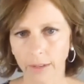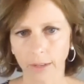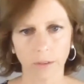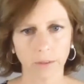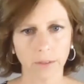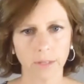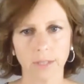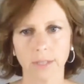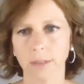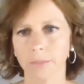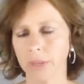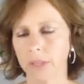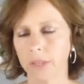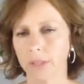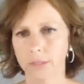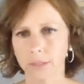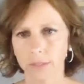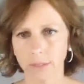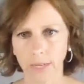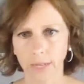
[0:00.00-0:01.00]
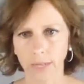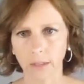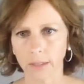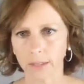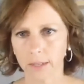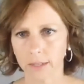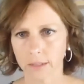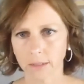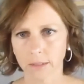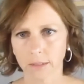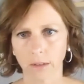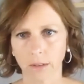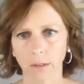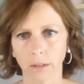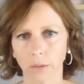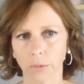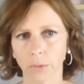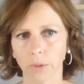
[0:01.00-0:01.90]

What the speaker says: I don't need something that's daily necessarily.